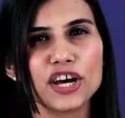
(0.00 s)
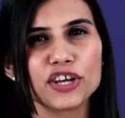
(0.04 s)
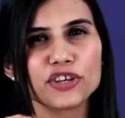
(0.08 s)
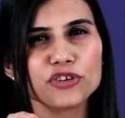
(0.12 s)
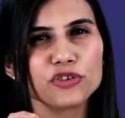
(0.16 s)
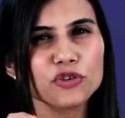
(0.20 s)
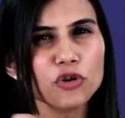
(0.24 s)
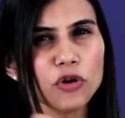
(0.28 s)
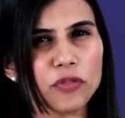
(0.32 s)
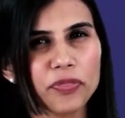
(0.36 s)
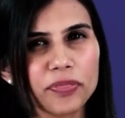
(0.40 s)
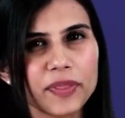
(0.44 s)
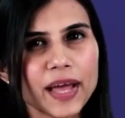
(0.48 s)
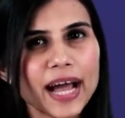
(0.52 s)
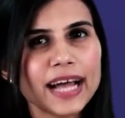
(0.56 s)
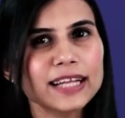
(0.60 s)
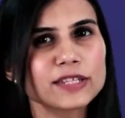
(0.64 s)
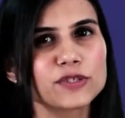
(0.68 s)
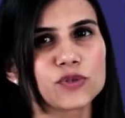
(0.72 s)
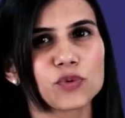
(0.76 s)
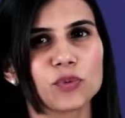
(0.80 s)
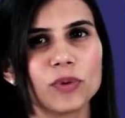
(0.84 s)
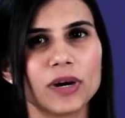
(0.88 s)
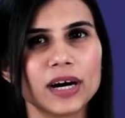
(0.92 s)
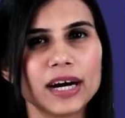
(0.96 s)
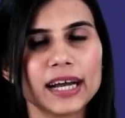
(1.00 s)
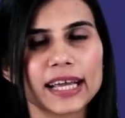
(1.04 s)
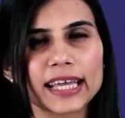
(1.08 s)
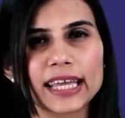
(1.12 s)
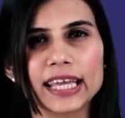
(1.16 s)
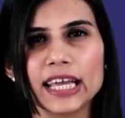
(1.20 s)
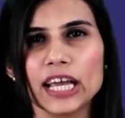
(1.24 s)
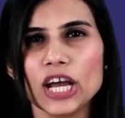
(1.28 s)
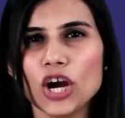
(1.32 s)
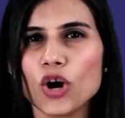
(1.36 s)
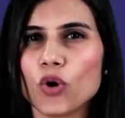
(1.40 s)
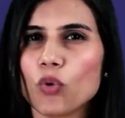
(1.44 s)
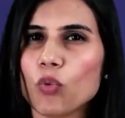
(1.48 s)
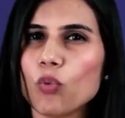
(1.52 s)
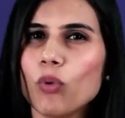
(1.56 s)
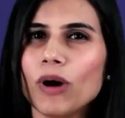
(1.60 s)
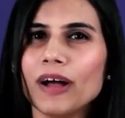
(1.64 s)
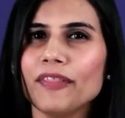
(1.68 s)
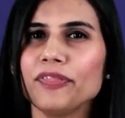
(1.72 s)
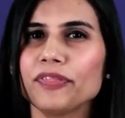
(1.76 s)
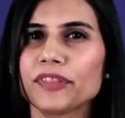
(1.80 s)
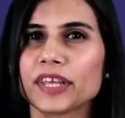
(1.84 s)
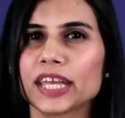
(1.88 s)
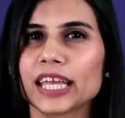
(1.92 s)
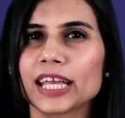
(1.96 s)
You know, that's why
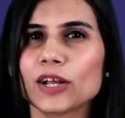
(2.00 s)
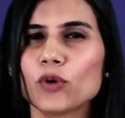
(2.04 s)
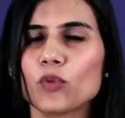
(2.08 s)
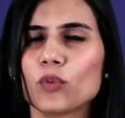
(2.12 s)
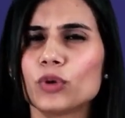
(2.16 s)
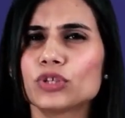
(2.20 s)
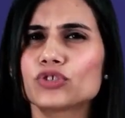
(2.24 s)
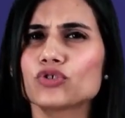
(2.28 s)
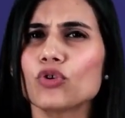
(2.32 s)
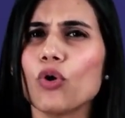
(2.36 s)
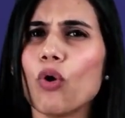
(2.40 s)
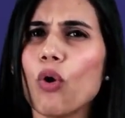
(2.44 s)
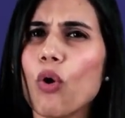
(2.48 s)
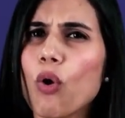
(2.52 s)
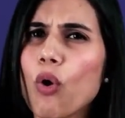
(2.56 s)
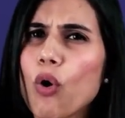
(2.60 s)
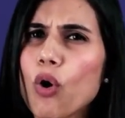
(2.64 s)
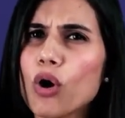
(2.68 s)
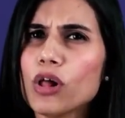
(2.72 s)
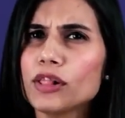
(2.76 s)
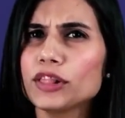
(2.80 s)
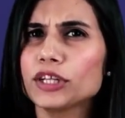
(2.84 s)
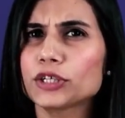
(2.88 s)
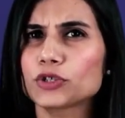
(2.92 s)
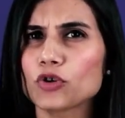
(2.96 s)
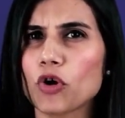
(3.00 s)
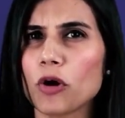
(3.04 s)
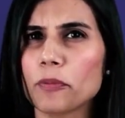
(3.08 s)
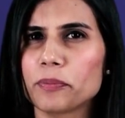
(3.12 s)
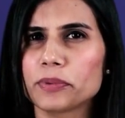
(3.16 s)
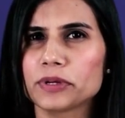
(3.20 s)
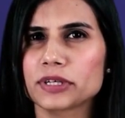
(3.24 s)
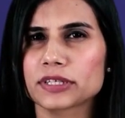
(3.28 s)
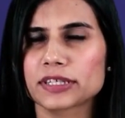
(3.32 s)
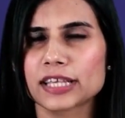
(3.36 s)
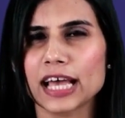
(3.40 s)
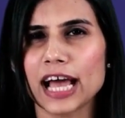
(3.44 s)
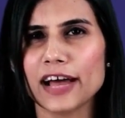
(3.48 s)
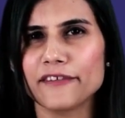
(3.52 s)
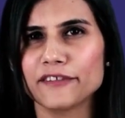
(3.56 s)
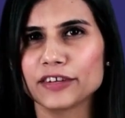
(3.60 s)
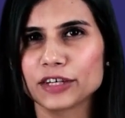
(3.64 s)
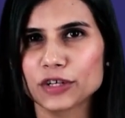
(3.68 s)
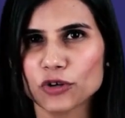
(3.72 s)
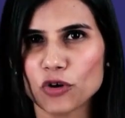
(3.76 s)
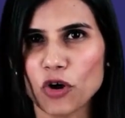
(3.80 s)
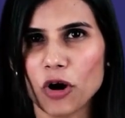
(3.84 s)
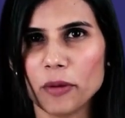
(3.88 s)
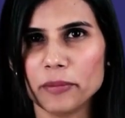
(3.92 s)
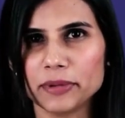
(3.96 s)
one thing which all the toppers have
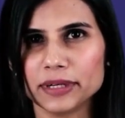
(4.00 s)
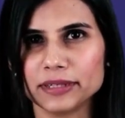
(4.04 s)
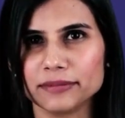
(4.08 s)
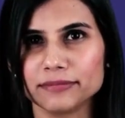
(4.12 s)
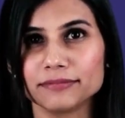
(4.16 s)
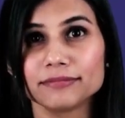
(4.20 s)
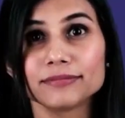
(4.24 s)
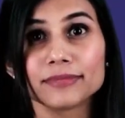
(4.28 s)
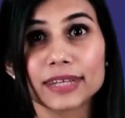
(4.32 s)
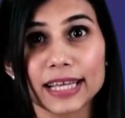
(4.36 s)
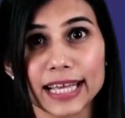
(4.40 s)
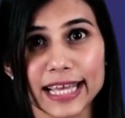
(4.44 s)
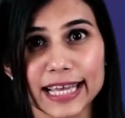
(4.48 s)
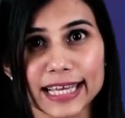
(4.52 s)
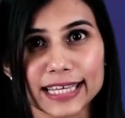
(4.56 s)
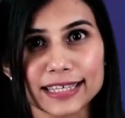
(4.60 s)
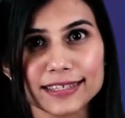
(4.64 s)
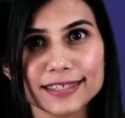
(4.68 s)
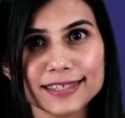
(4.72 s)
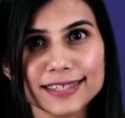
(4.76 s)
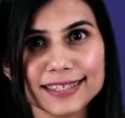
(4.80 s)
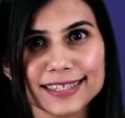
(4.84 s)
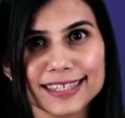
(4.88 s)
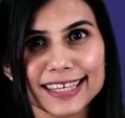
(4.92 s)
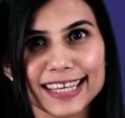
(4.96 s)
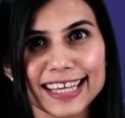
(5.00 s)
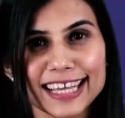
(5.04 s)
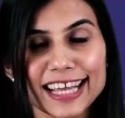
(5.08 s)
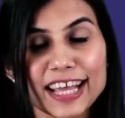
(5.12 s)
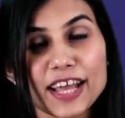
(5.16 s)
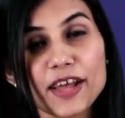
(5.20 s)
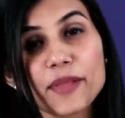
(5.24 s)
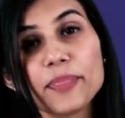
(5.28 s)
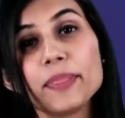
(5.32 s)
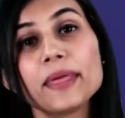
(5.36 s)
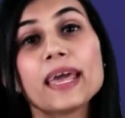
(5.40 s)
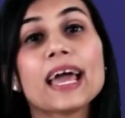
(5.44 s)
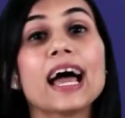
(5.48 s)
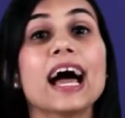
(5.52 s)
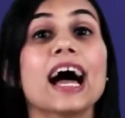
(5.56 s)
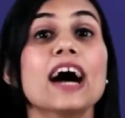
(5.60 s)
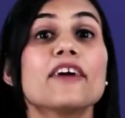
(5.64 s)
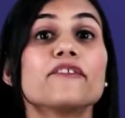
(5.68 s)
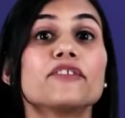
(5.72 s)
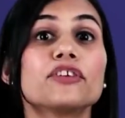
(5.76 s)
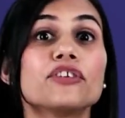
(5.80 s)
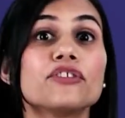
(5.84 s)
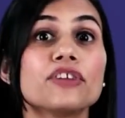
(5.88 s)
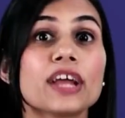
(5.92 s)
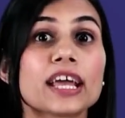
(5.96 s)
in common is they
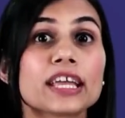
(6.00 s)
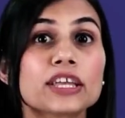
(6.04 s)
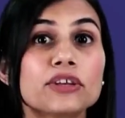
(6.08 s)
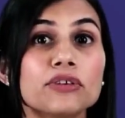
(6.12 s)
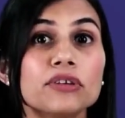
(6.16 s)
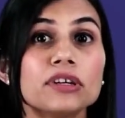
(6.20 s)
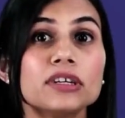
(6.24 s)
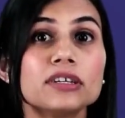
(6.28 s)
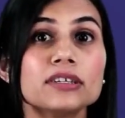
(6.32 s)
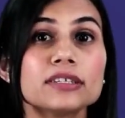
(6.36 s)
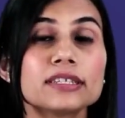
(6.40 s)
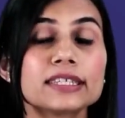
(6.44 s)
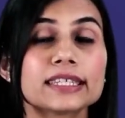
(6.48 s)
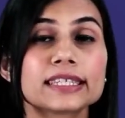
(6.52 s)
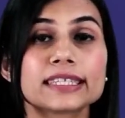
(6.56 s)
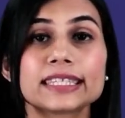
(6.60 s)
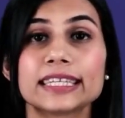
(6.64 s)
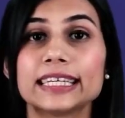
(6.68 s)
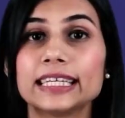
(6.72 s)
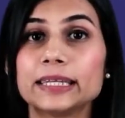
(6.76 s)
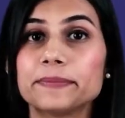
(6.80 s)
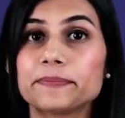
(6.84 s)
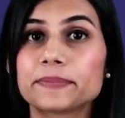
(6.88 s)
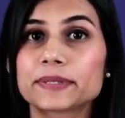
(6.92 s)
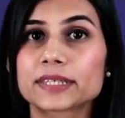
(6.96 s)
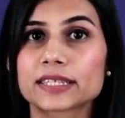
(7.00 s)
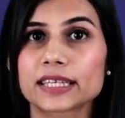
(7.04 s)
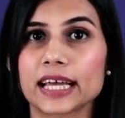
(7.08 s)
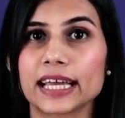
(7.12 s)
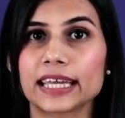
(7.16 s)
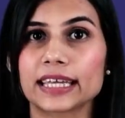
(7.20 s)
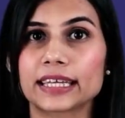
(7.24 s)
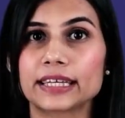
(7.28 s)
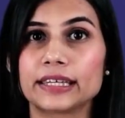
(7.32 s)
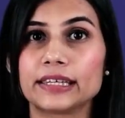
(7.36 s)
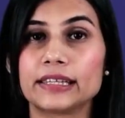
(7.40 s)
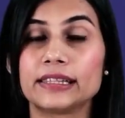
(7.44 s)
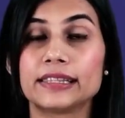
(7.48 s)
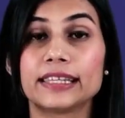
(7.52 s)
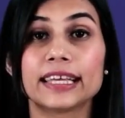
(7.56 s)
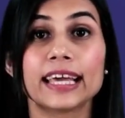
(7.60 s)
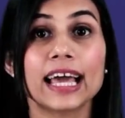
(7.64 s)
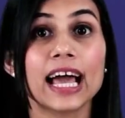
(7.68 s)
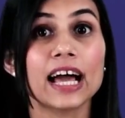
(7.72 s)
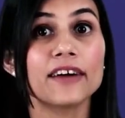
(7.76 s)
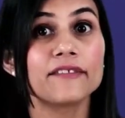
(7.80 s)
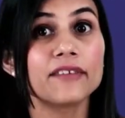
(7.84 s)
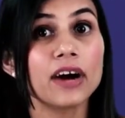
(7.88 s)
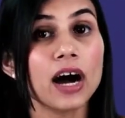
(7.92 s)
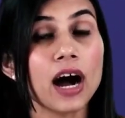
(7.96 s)
have regular sleep cycle. They
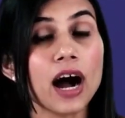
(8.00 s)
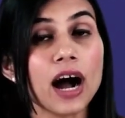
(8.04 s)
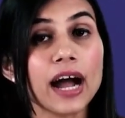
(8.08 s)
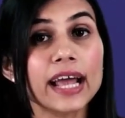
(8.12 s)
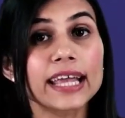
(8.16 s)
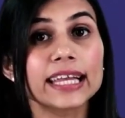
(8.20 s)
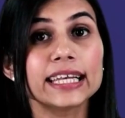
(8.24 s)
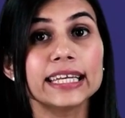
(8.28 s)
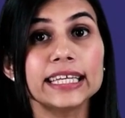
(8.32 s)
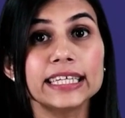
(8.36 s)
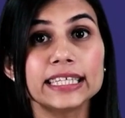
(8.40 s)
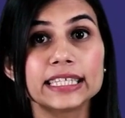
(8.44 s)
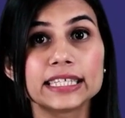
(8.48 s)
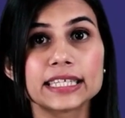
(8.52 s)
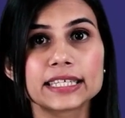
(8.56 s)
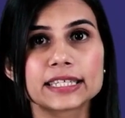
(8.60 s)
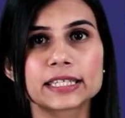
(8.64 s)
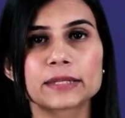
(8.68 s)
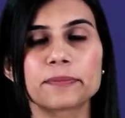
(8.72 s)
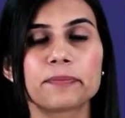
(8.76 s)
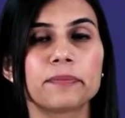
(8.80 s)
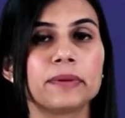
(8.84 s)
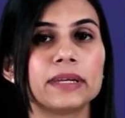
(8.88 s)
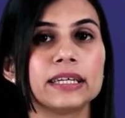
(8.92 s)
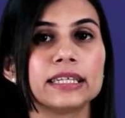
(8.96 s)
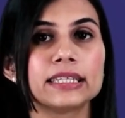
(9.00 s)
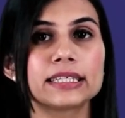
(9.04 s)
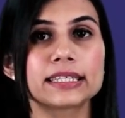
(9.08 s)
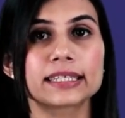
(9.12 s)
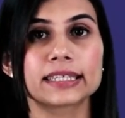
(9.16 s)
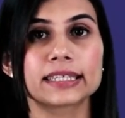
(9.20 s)
have highly disciplined